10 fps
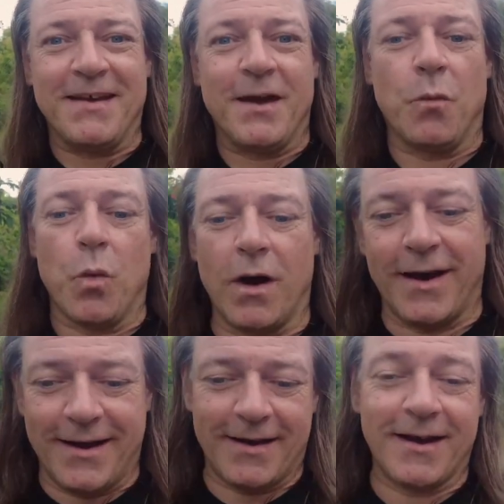
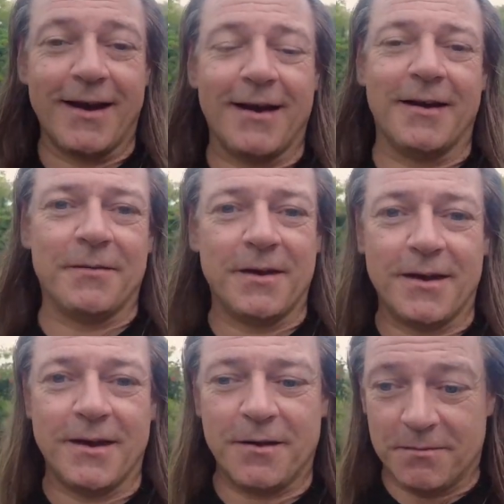why,
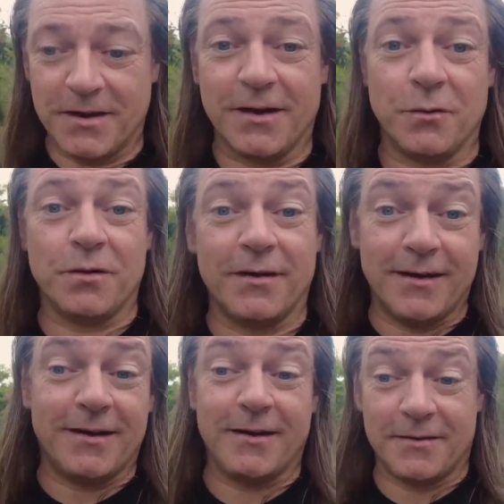
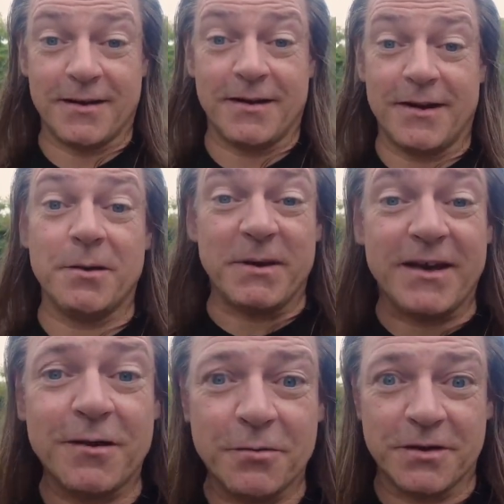that he'd be
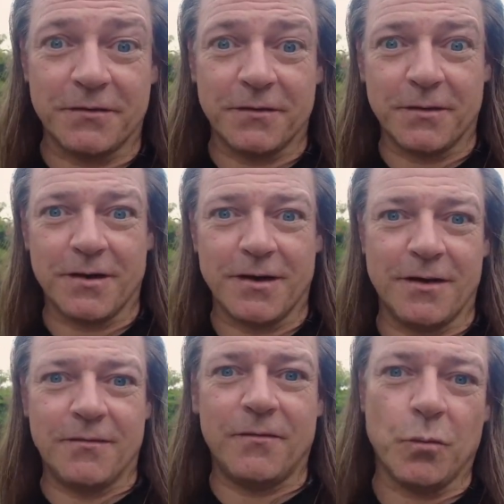killed
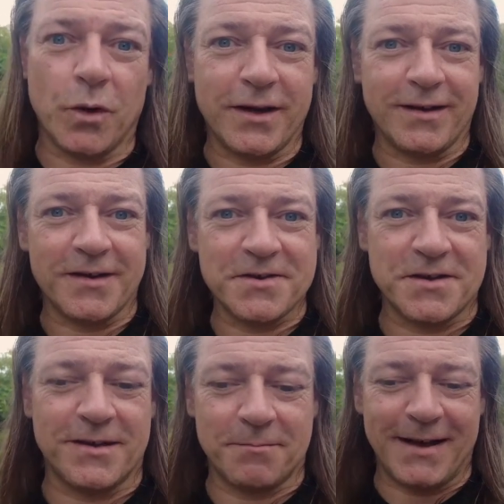for what he is
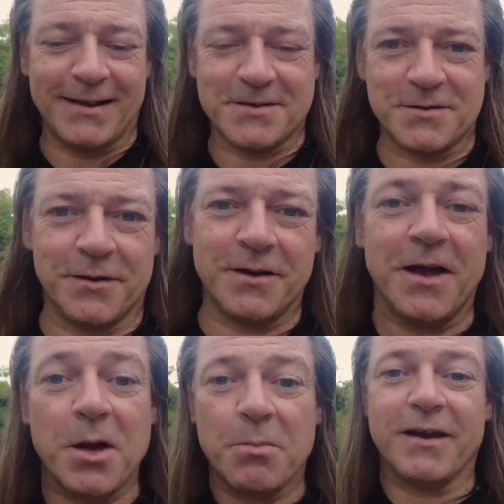in Palestine,
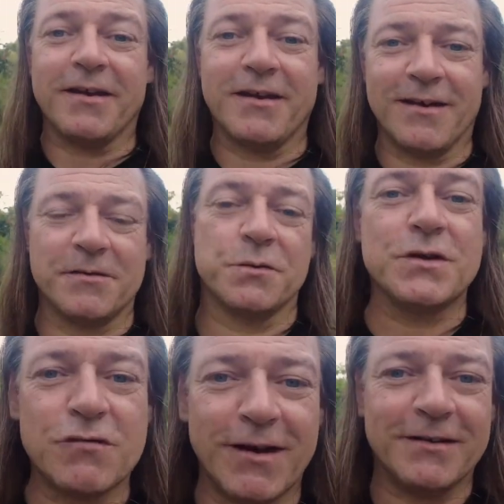but he'd go to
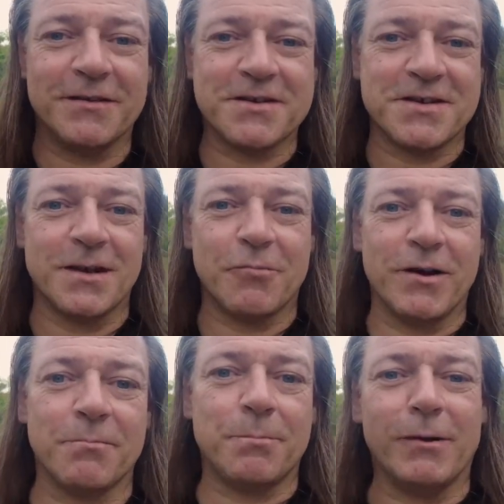Israel and
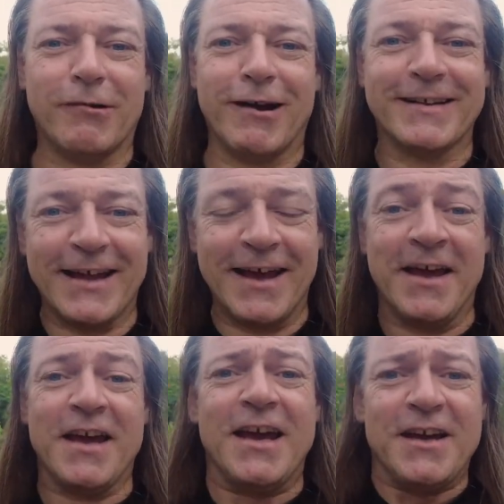celebrate Pride there.
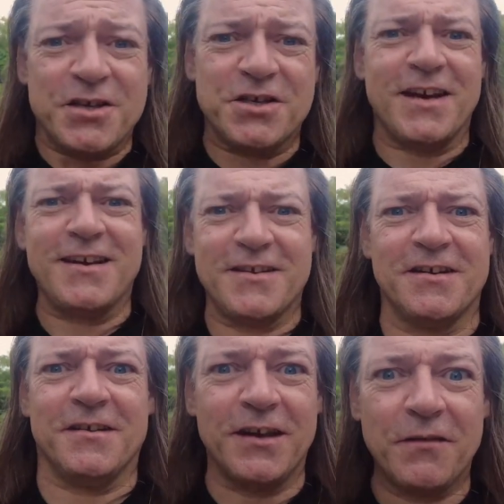She
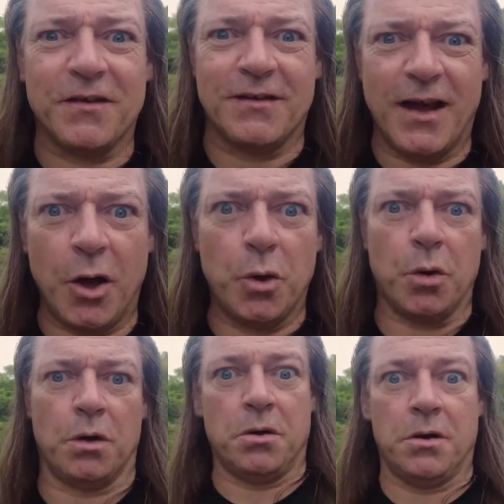didn't even
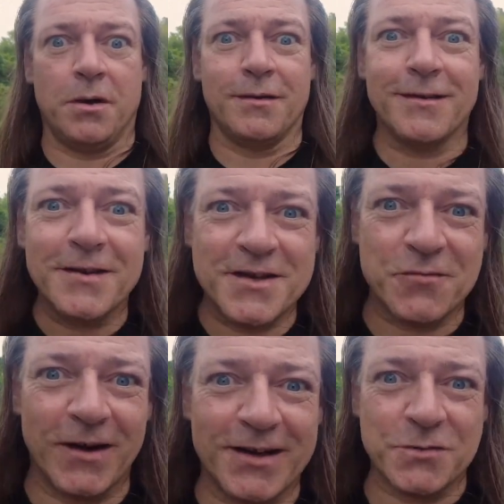know that the
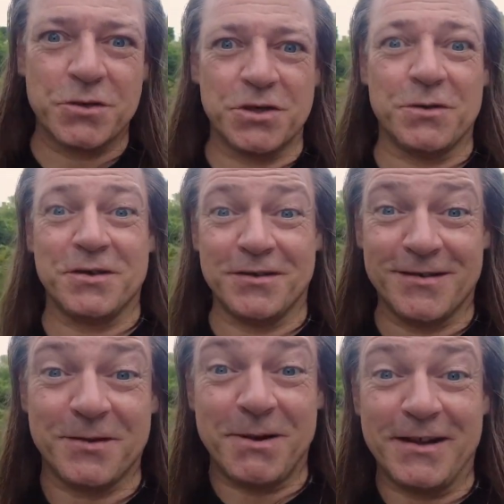Israelis were Jewish and
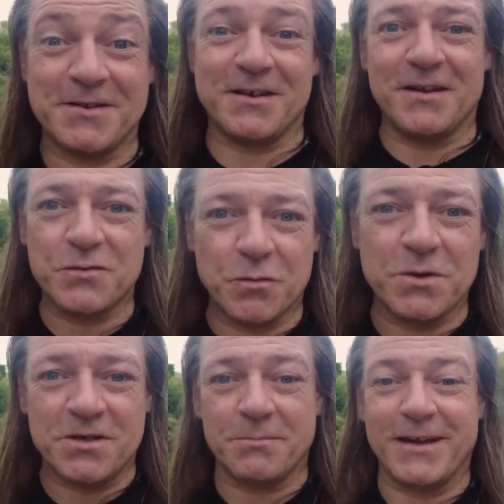that the Palestinians were
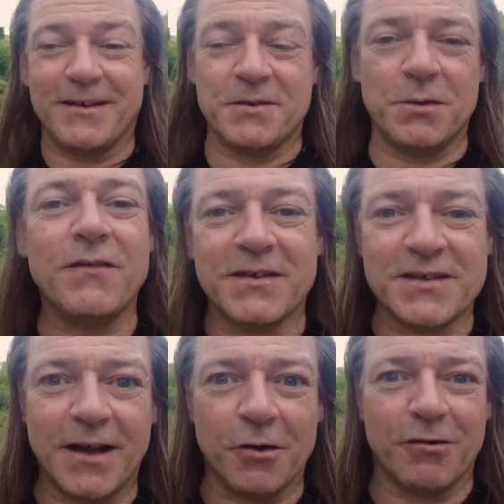Muslim. He had to even
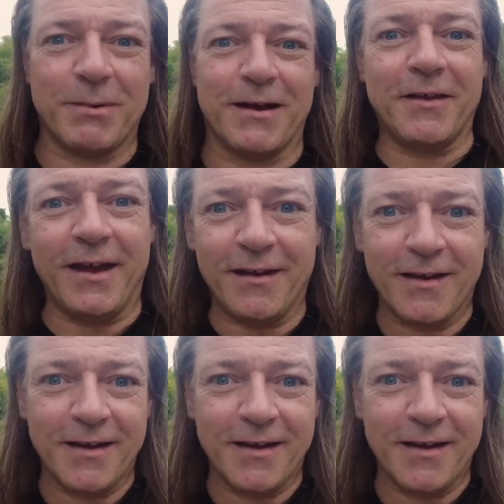tell her about that.